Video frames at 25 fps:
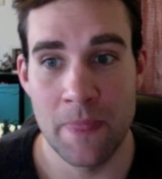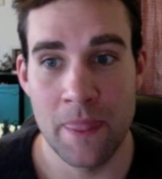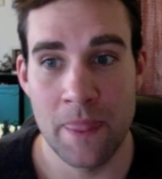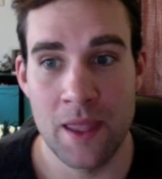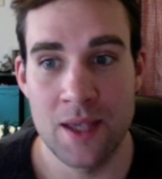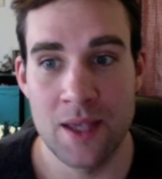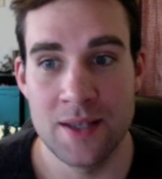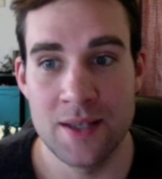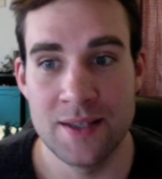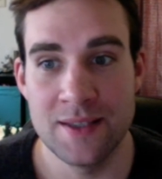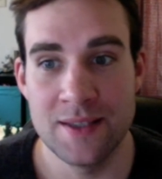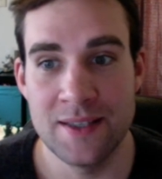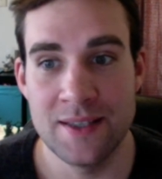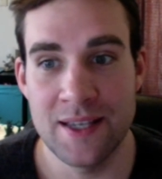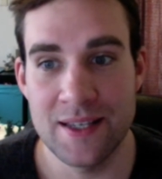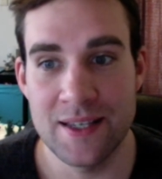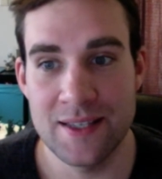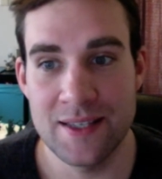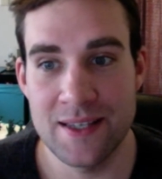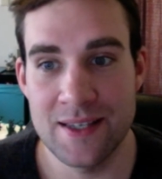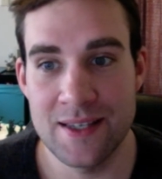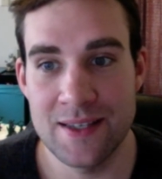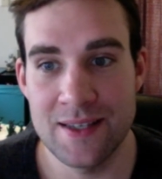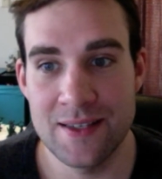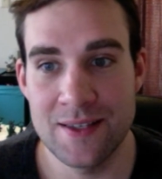
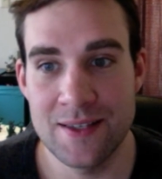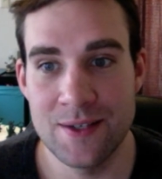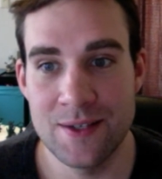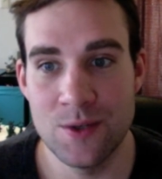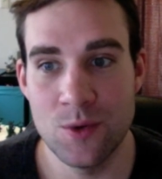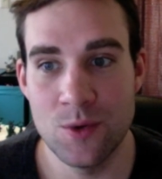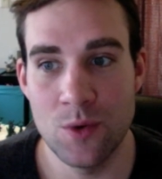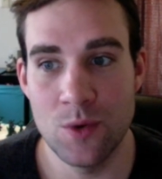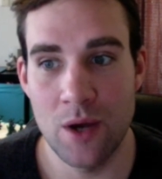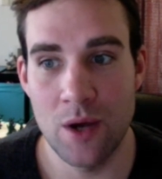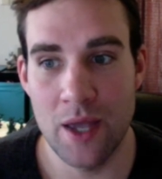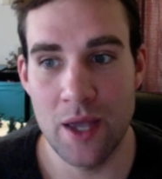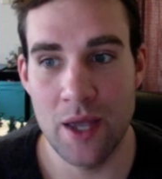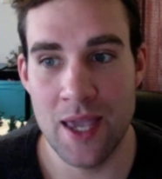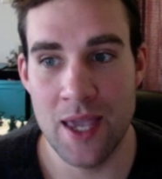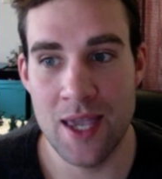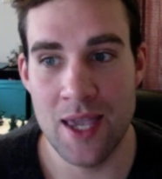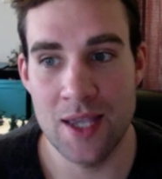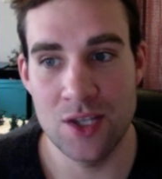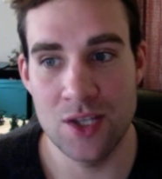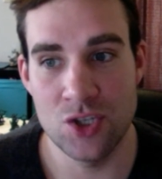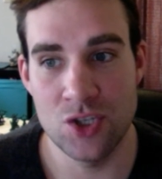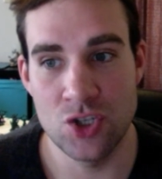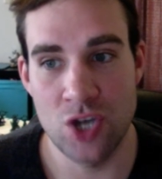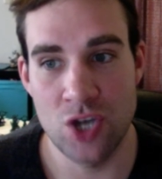6s to
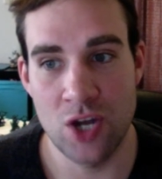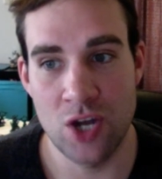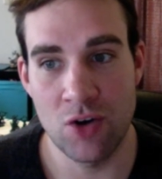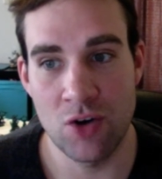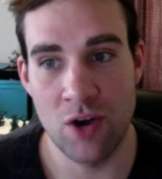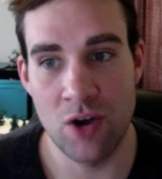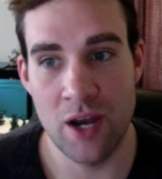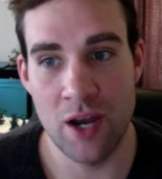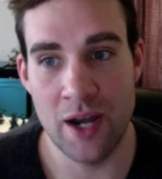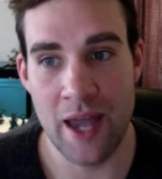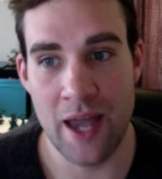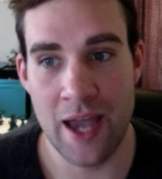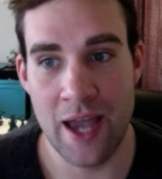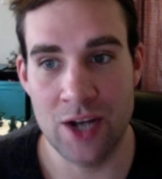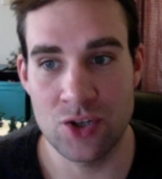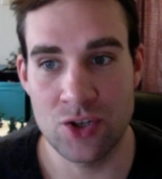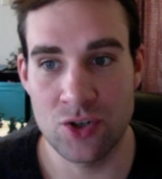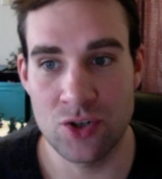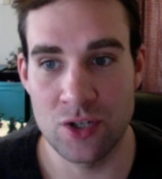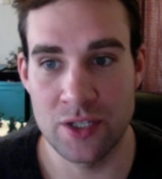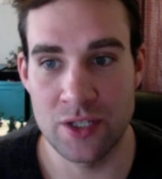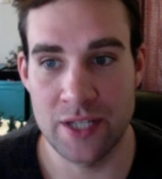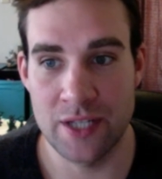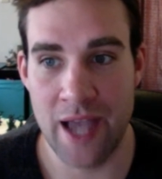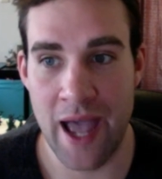hit generate extra
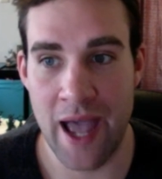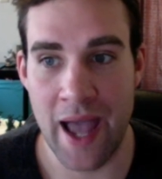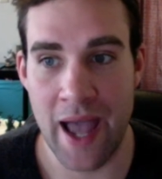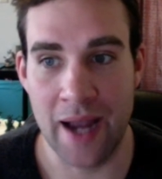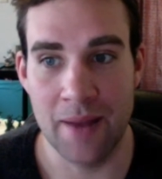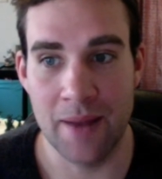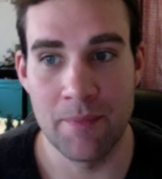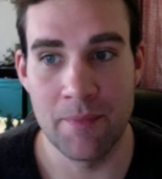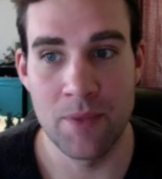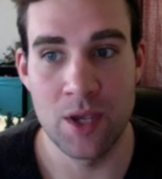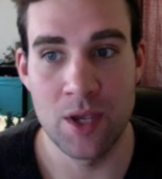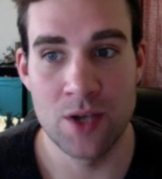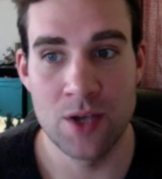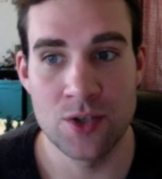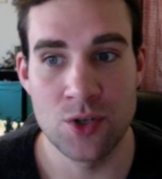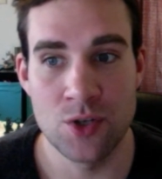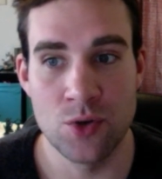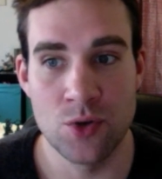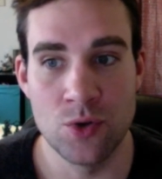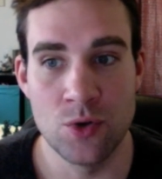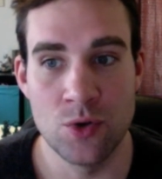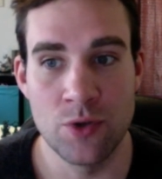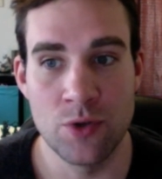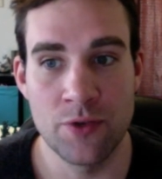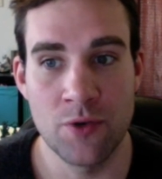attack. So
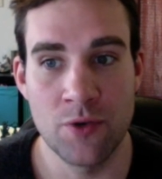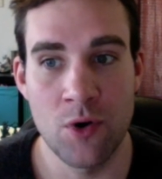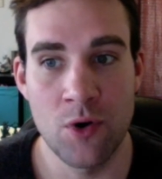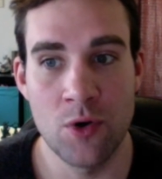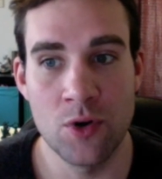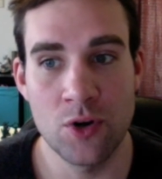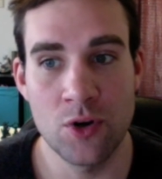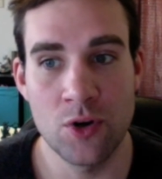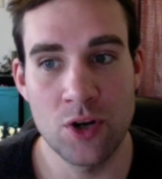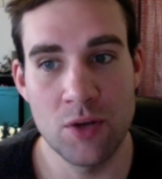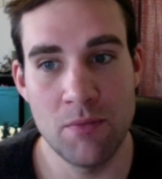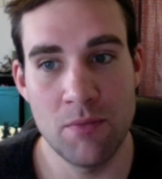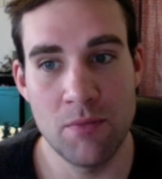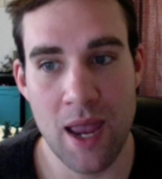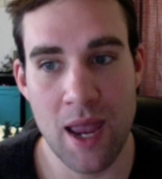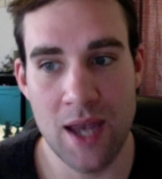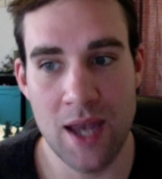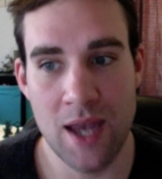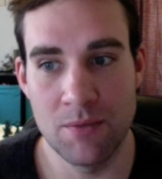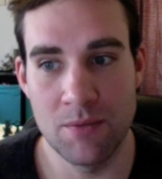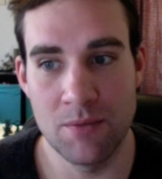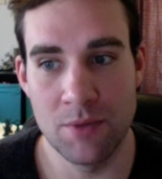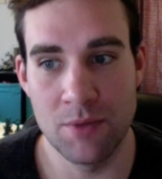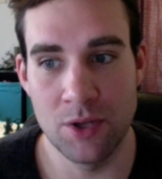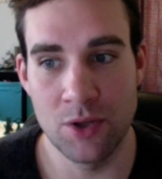you throw your command
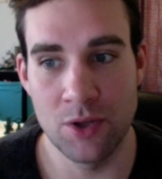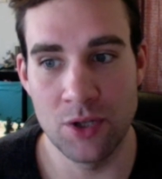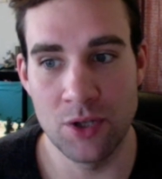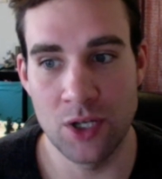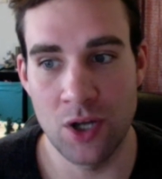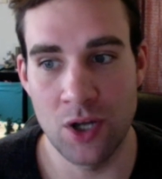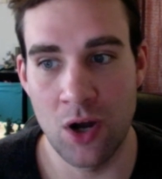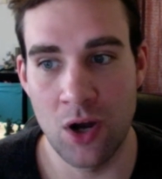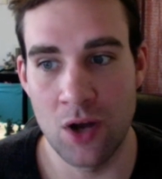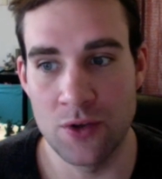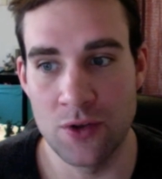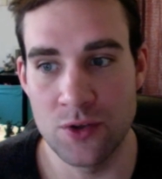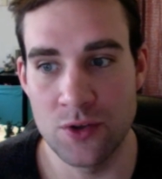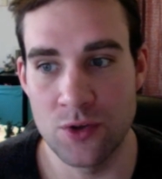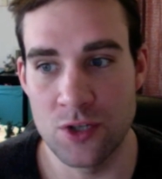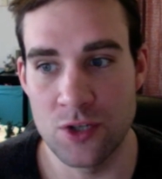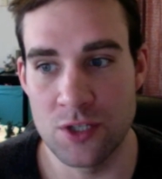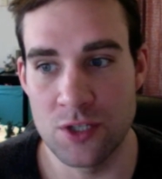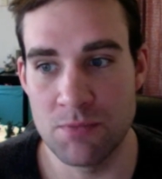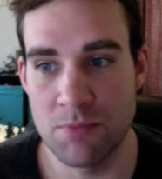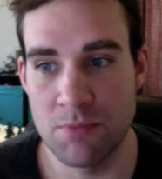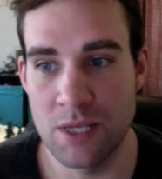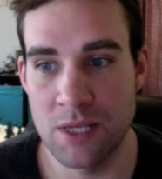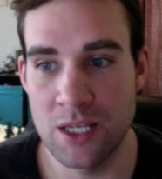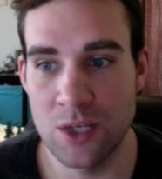ability onto this
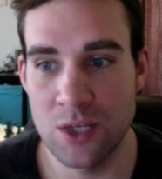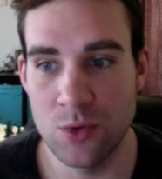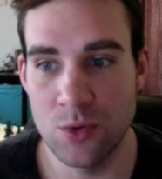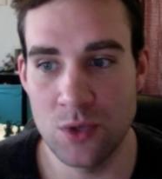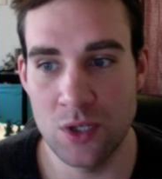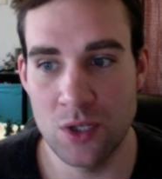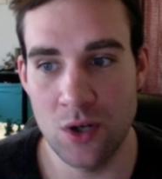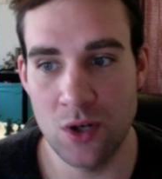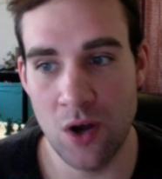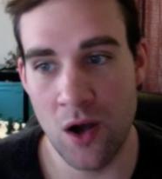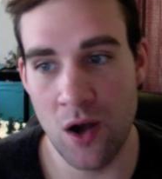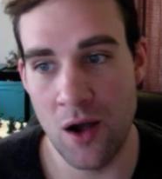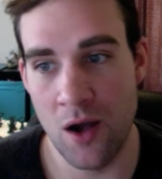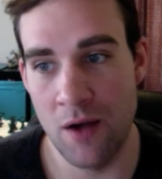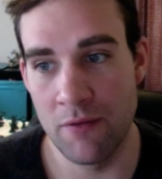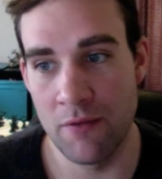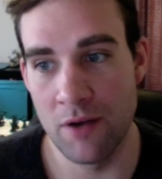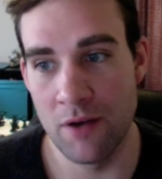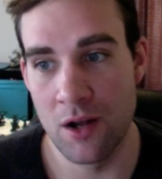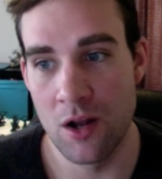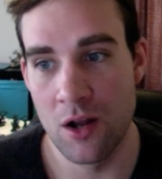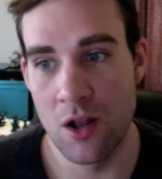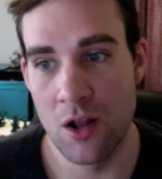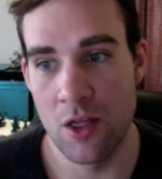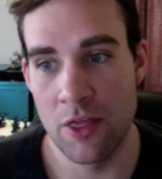big unit of
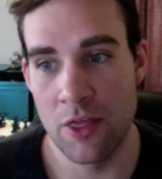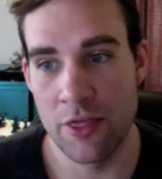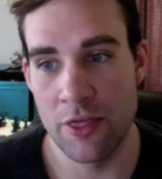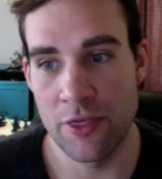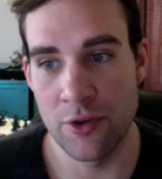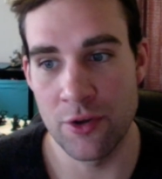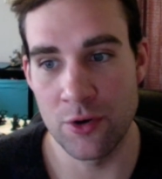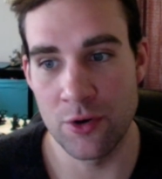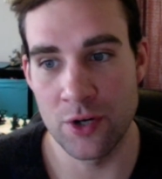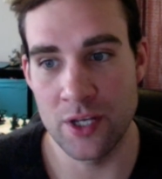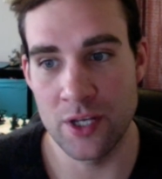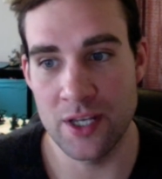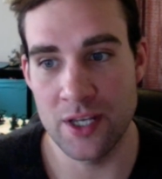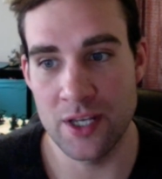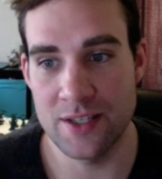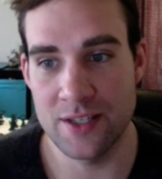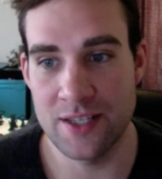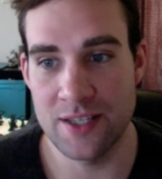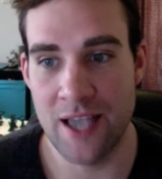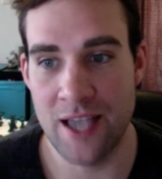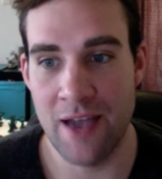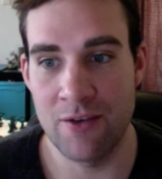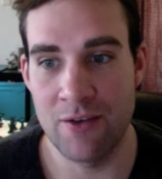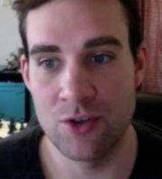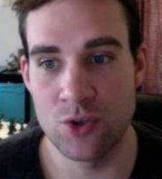30
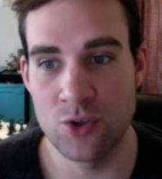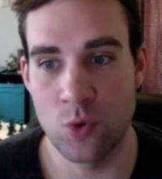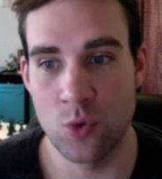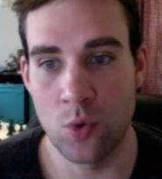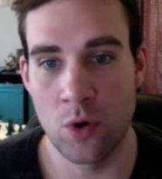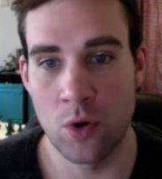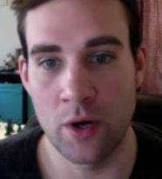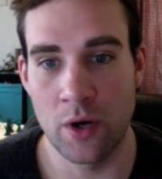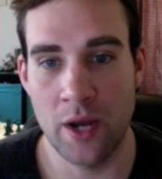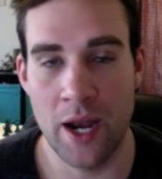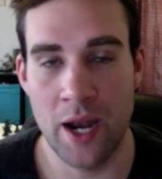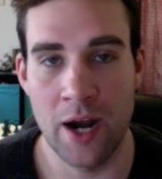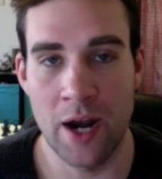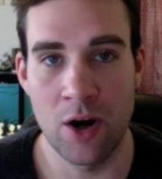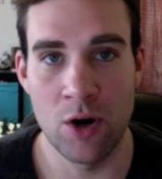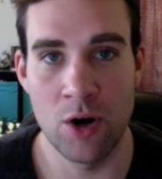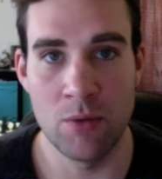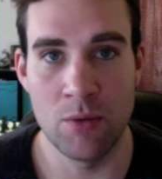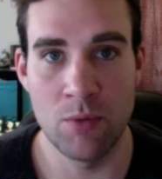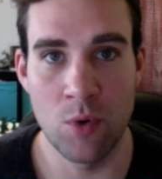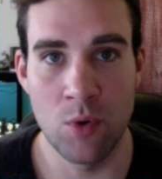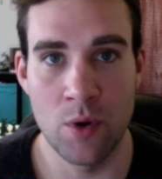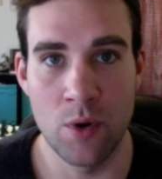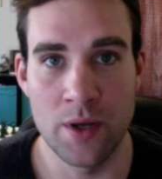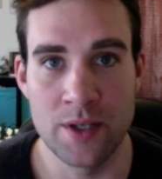Savage Orc Arrow
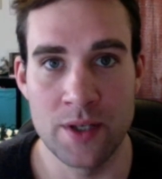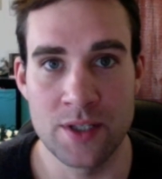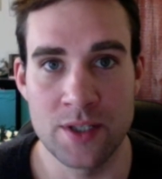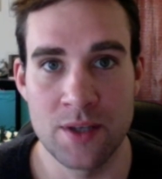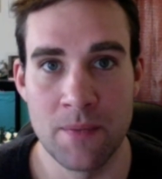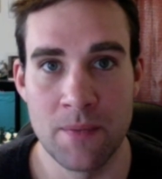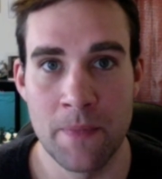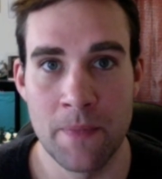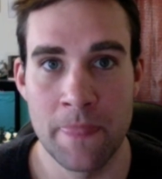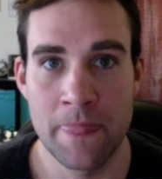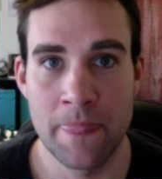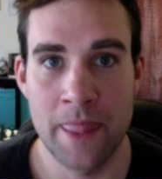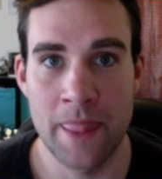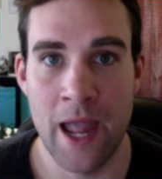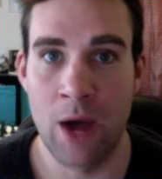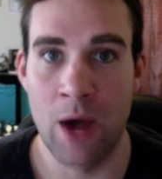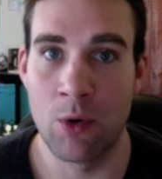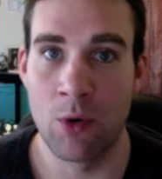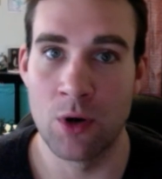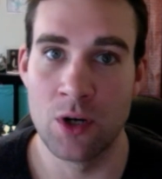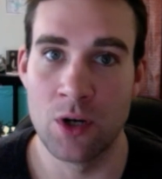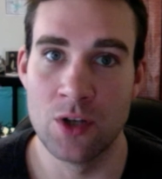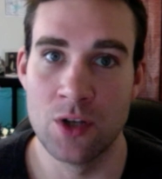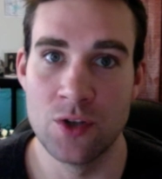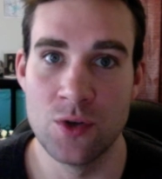Boys. Now
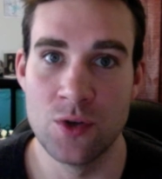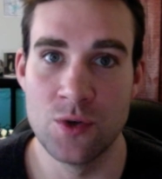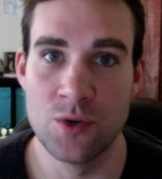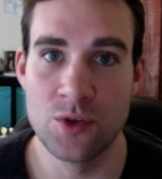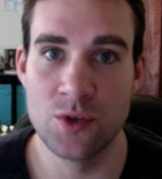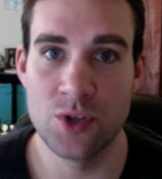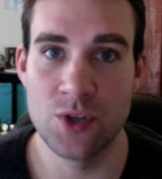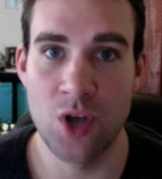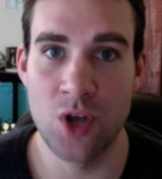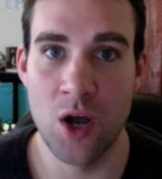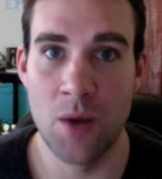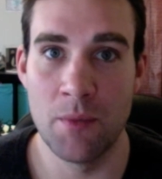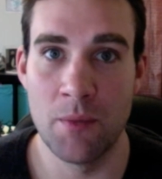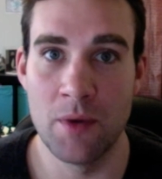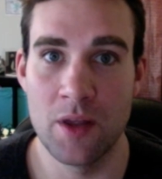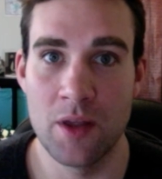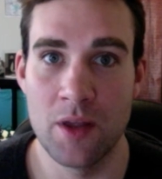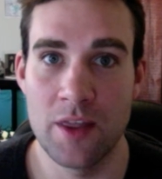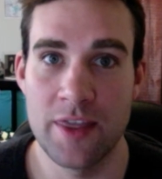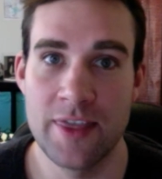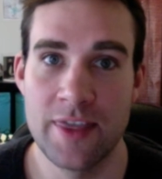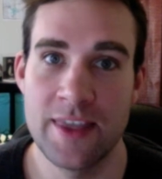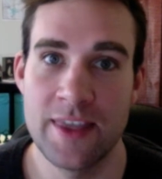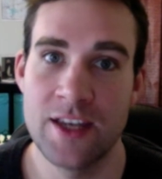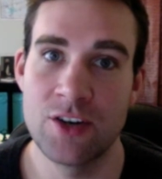we're going to do some
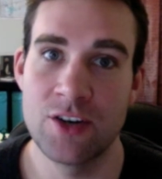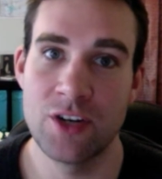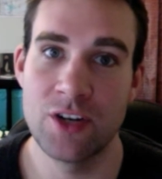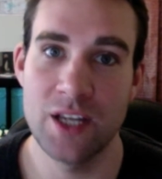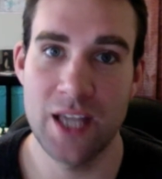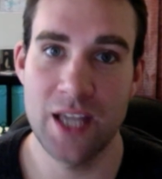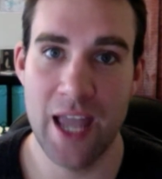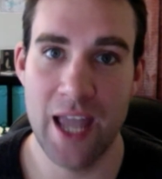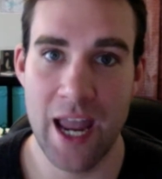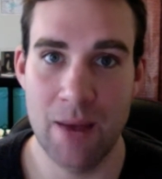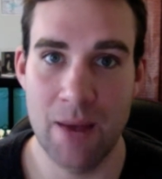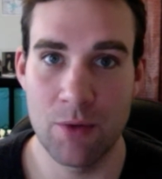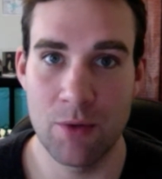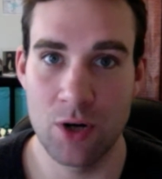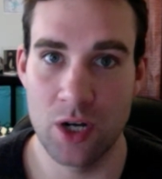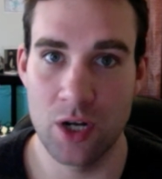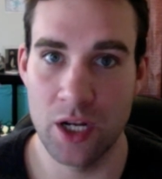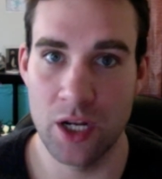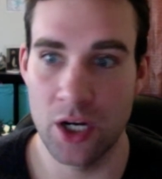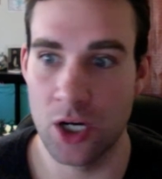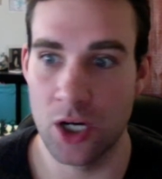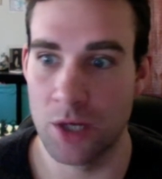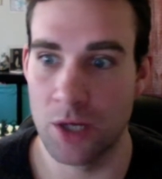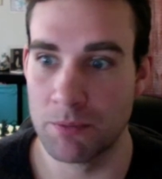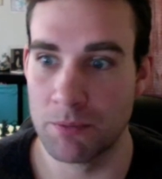Fury Hammer
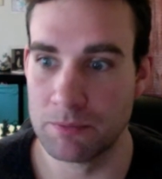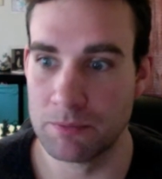here.